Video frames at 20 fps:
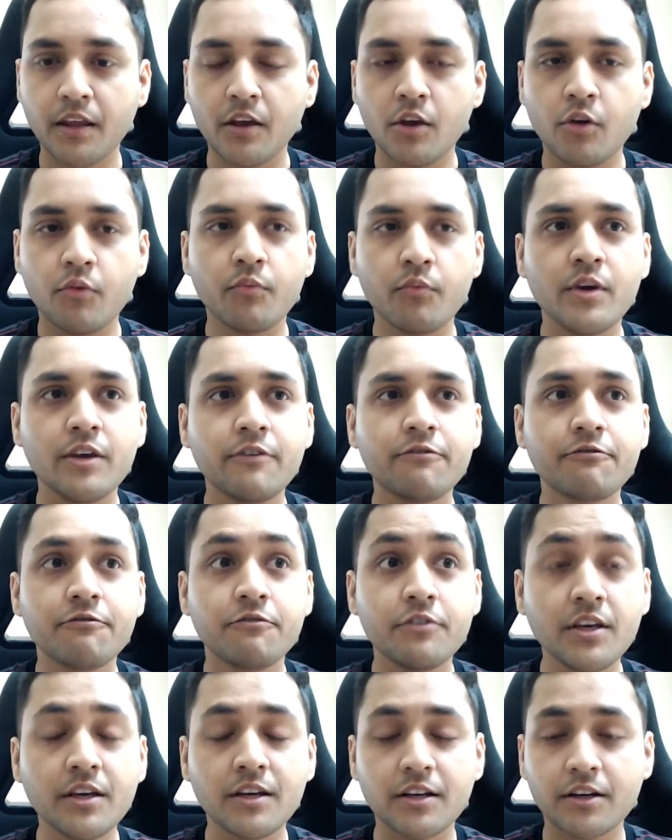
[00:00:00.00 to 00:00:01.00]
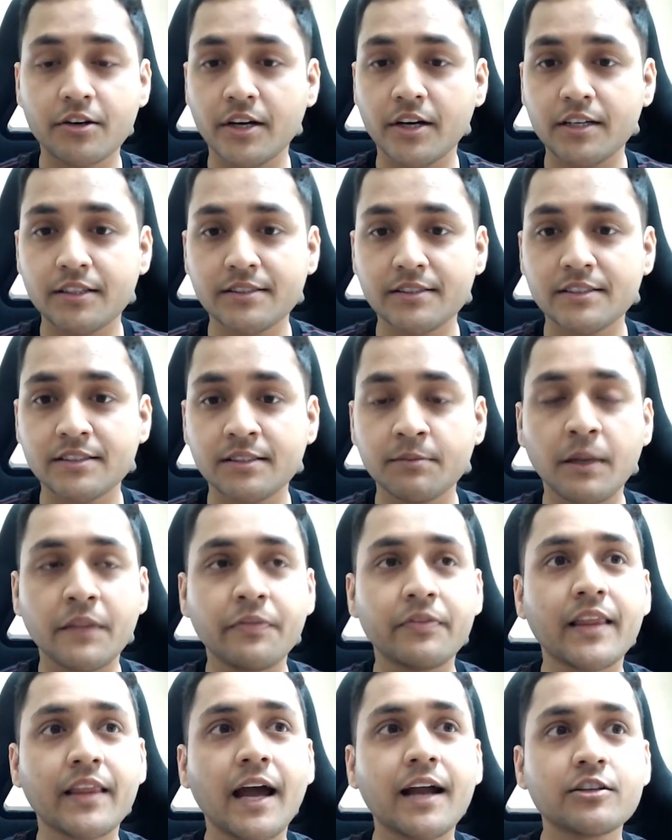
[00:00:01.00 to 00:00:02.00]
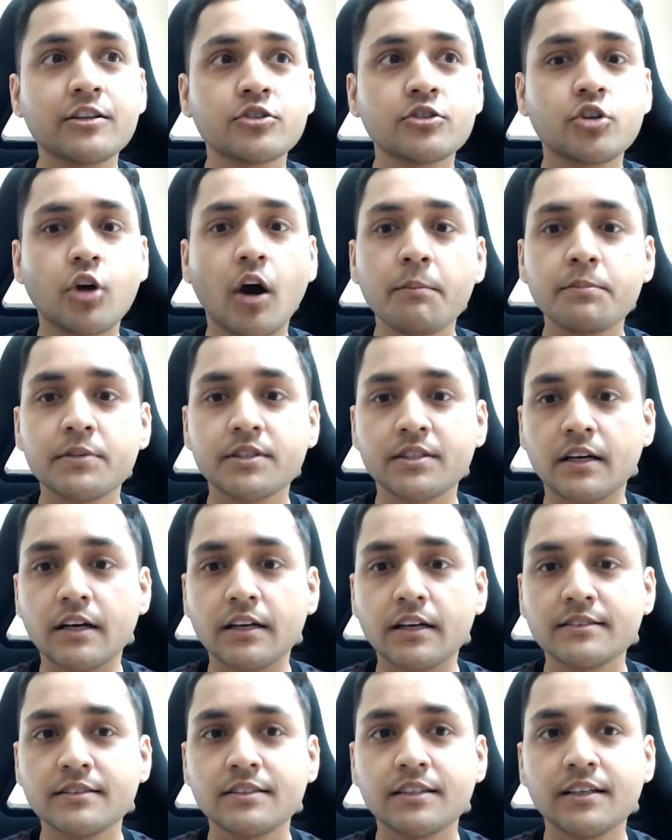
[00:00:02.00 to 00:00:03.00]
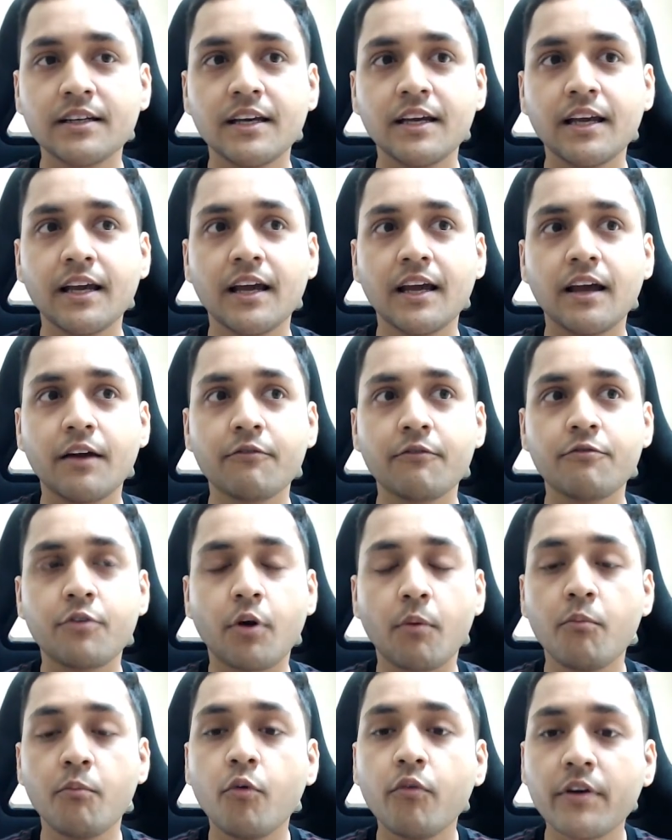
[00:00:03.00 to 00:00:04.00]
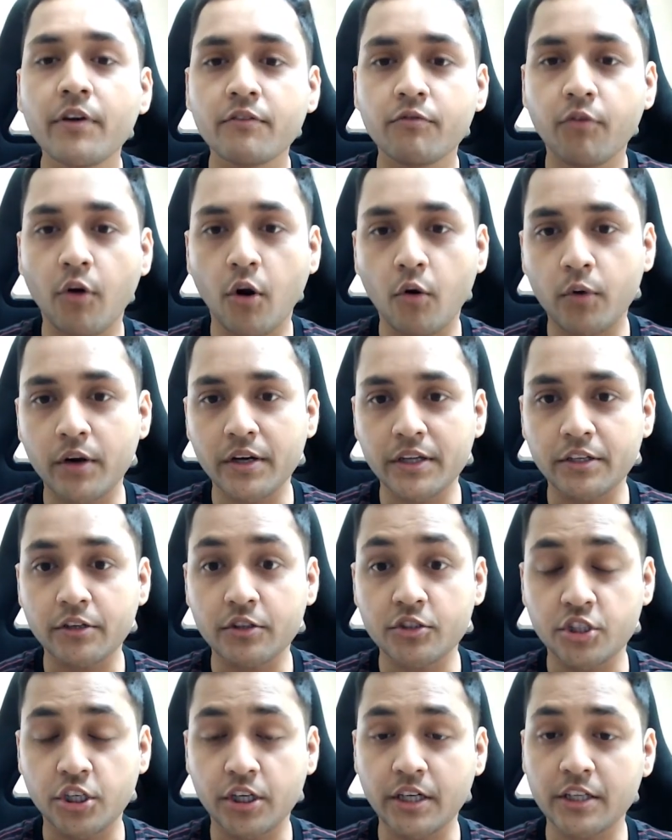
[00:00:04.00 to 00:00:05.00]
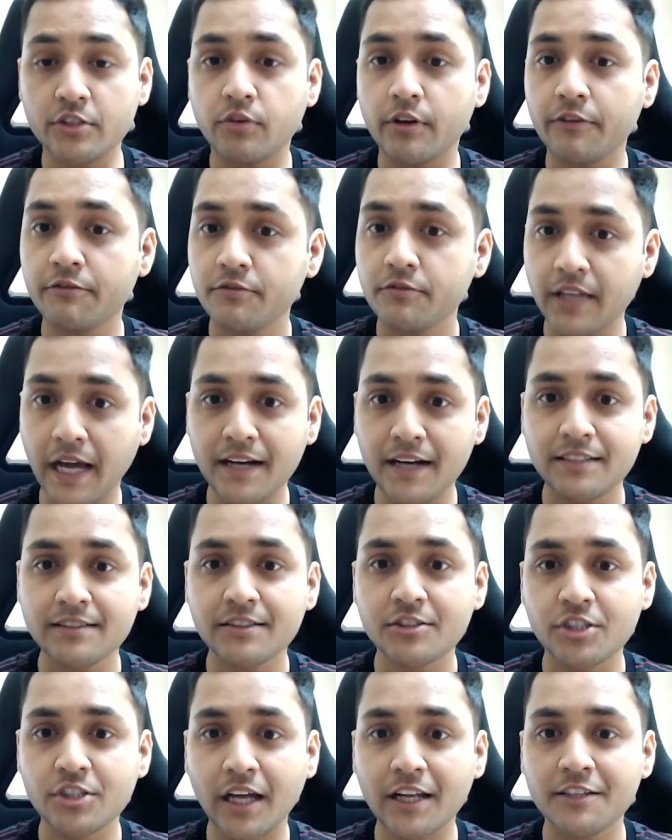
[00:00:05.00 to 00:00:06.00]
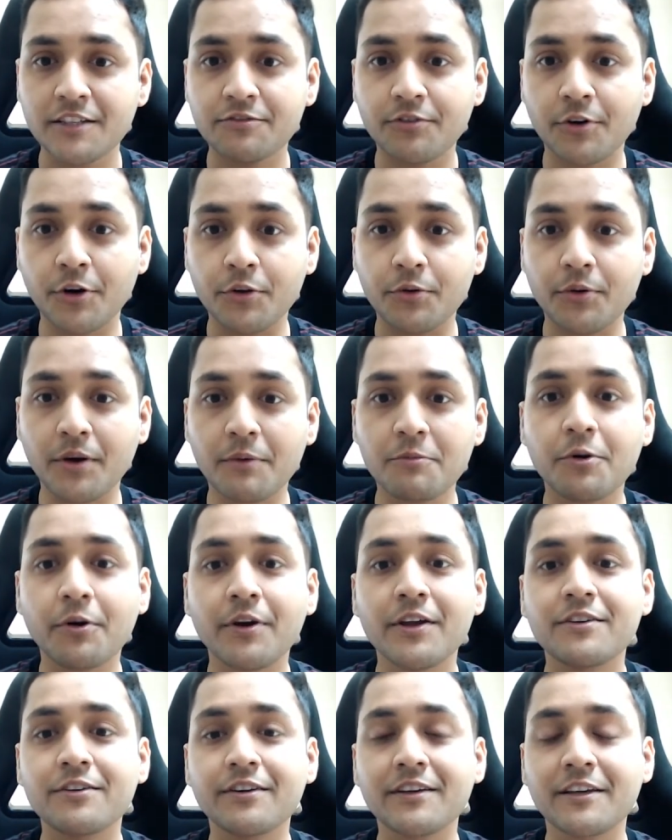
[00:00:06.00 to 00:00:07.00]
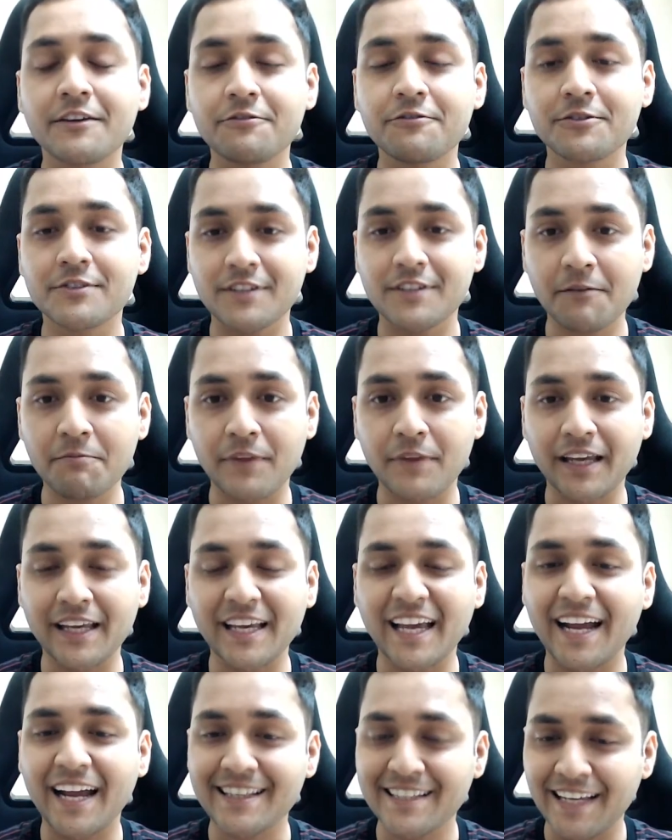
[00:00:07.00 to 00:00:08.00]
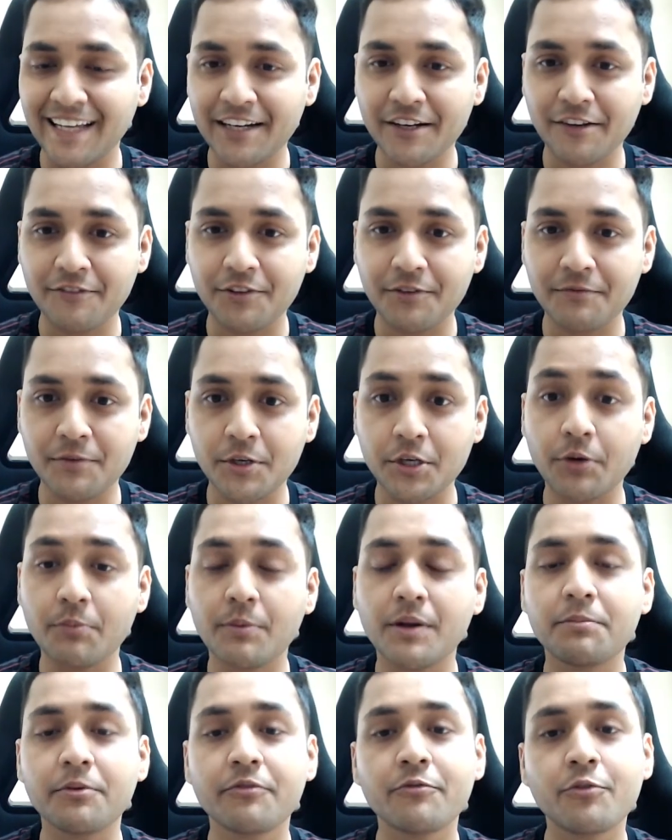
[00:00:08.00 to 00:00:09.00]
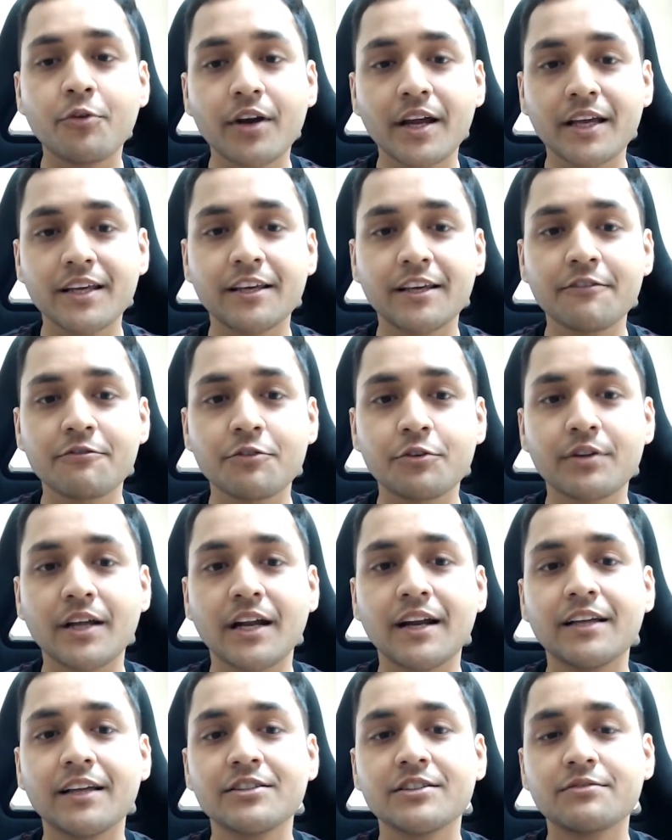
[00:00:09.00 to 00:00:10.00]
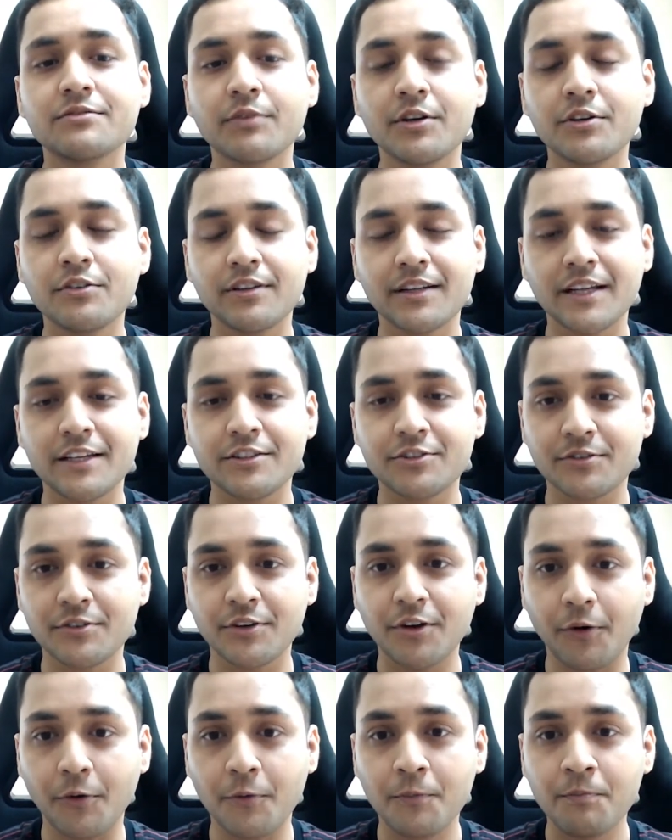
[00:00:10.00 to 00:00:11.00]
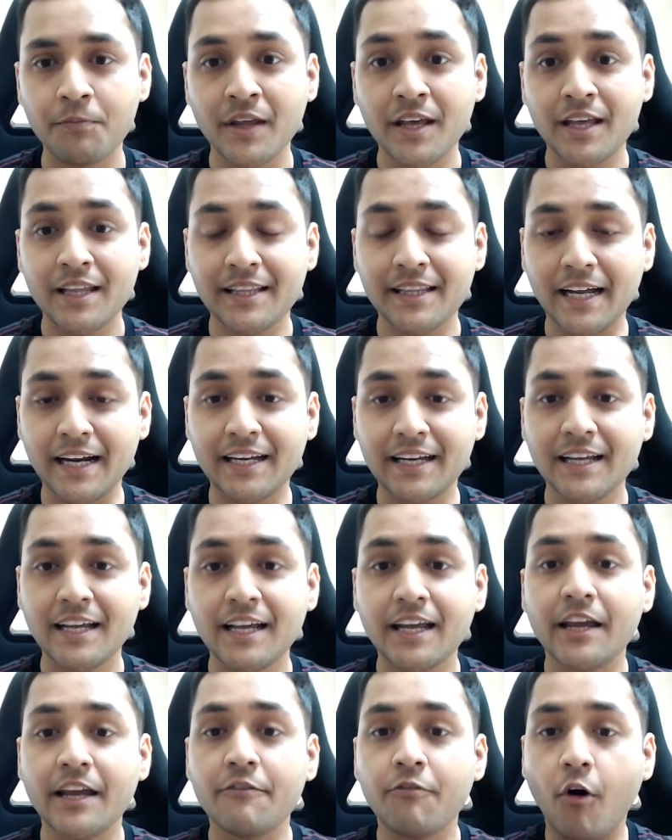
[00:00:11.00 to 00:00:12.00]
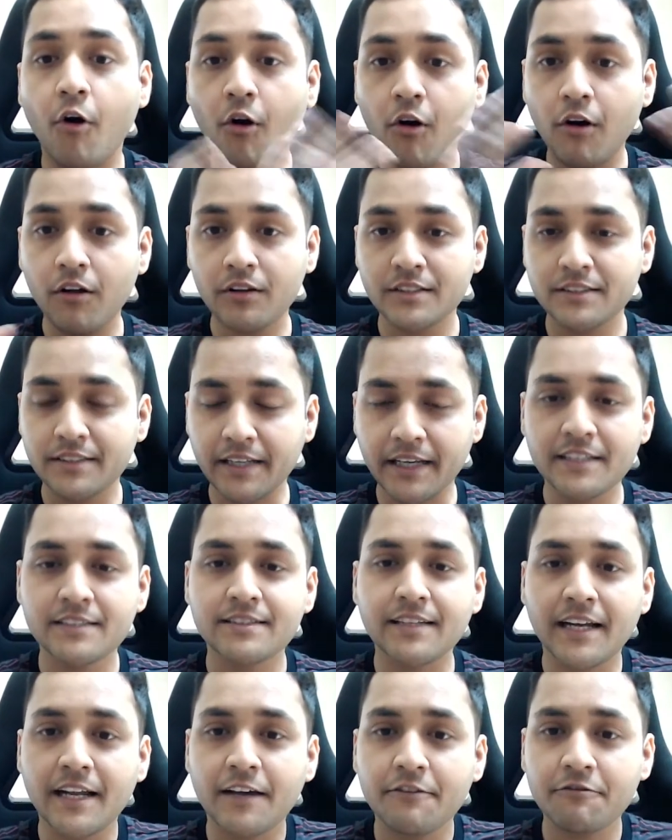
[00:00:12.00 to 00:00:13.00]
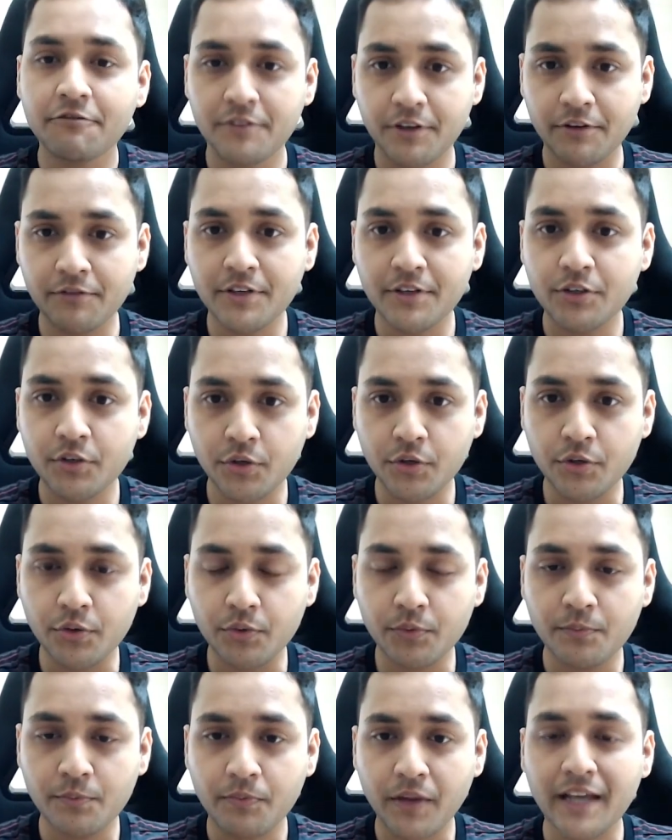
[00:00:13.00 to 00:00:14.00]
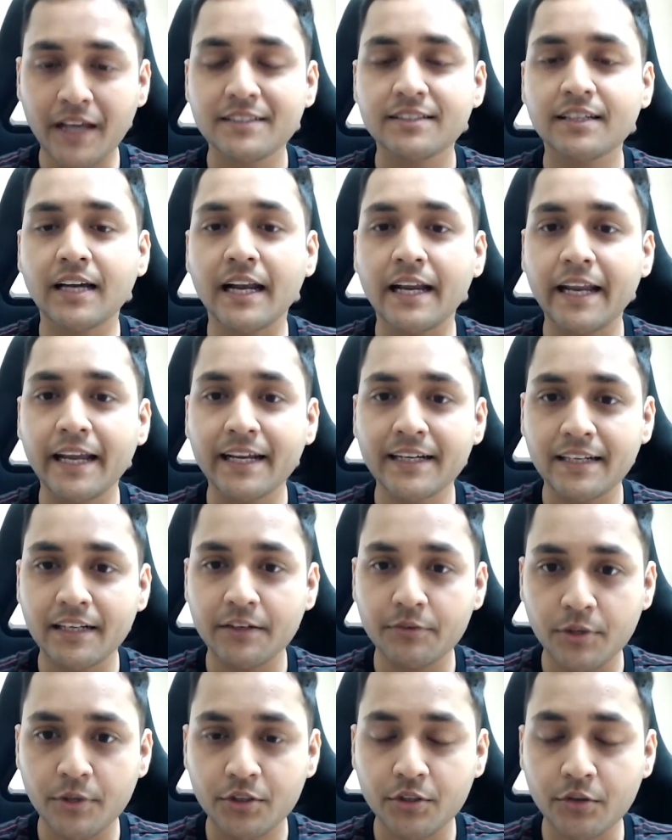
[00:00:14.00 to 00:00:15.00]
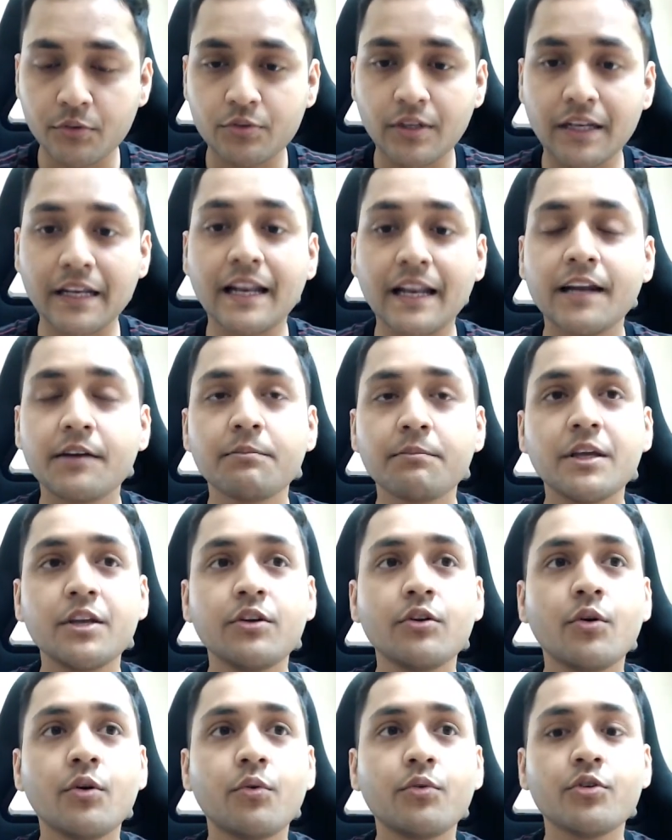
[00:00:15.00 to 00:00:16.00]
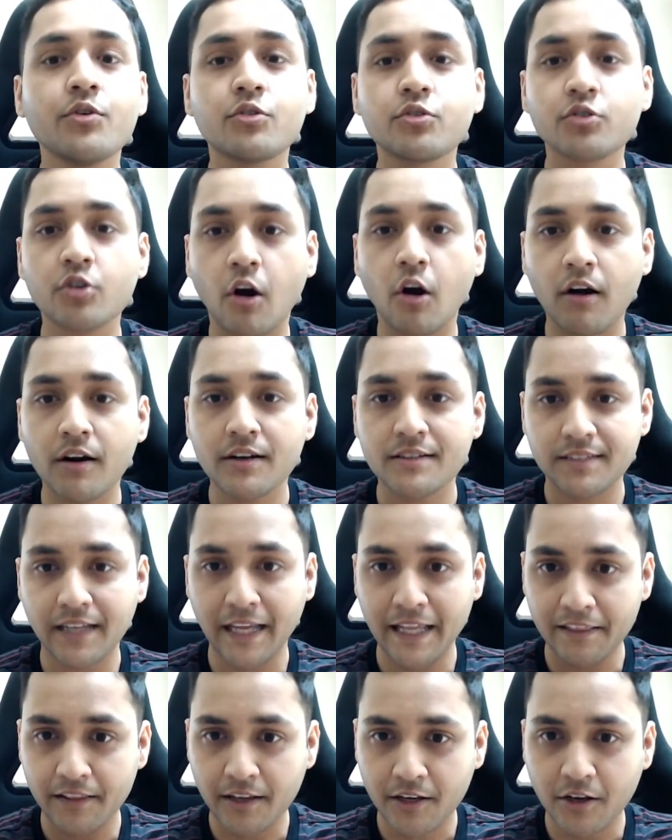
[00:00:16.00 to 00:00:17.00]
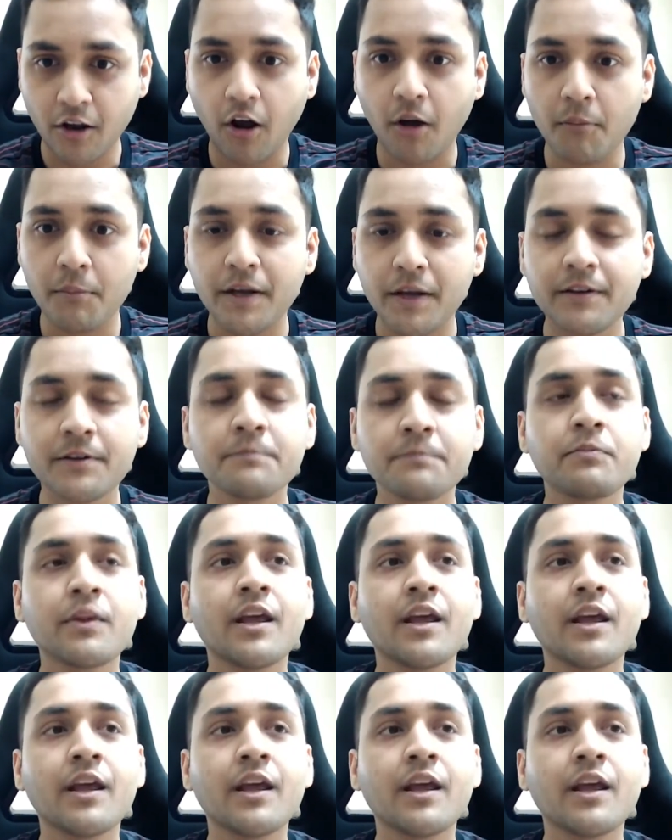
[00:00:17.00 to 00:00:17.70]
We fear criticism, and that stops us from moving forward in our journey. So if that is a challenge for you, I'm going to give you something at the end of the video. But before I give you that, I just want to let you know that if all the things that I've given to you has connected with you, then let me know your thoughts in the comment.